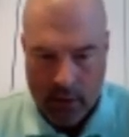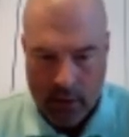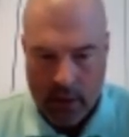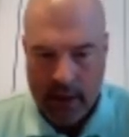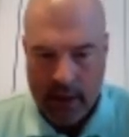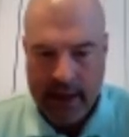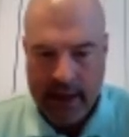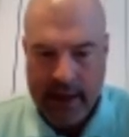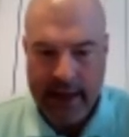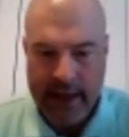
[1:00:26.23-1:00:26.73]

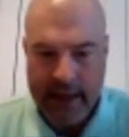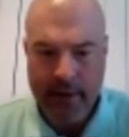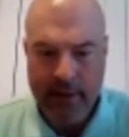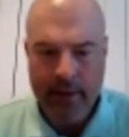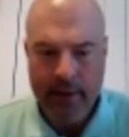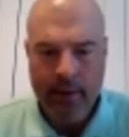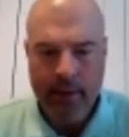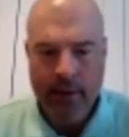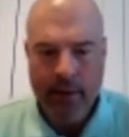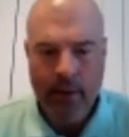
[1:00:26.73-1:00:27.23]

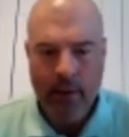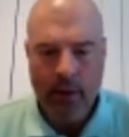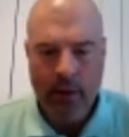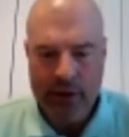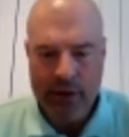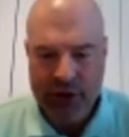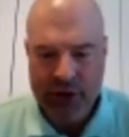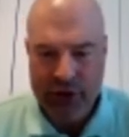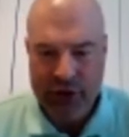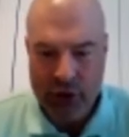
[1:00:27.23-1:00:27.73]
Again,
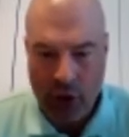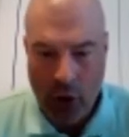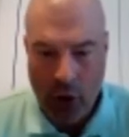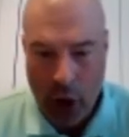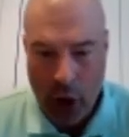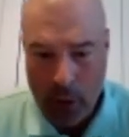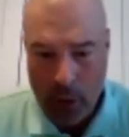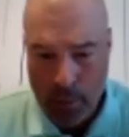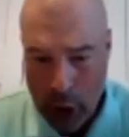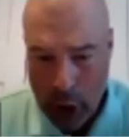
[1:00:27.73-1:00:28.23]

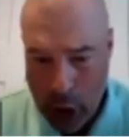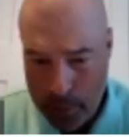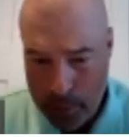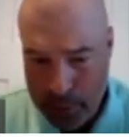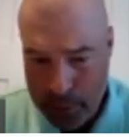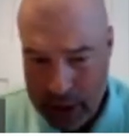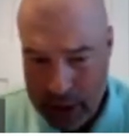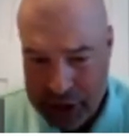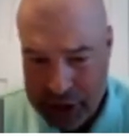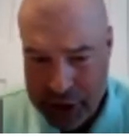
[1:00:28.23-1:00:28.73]
strong ball
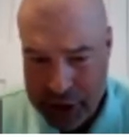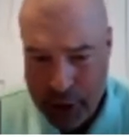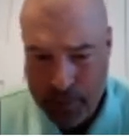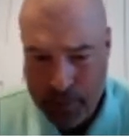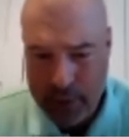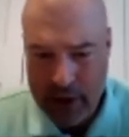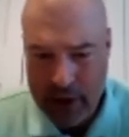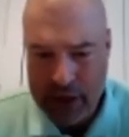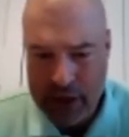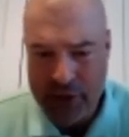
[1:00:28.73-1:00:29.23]
pressure,
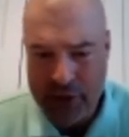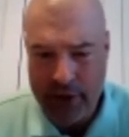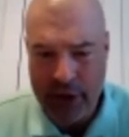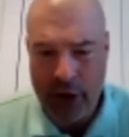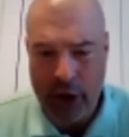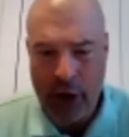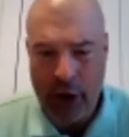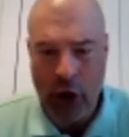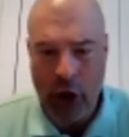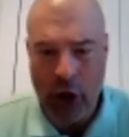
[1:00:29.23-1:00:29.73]

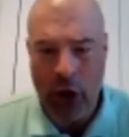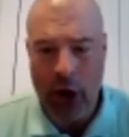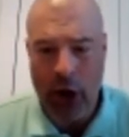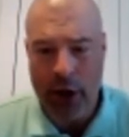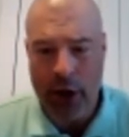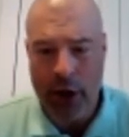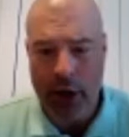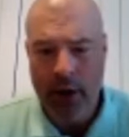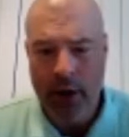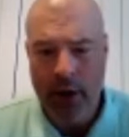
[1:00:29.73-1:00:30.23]
pressuring our
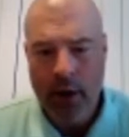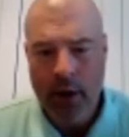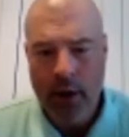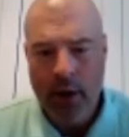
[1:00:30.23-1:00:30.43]
guard.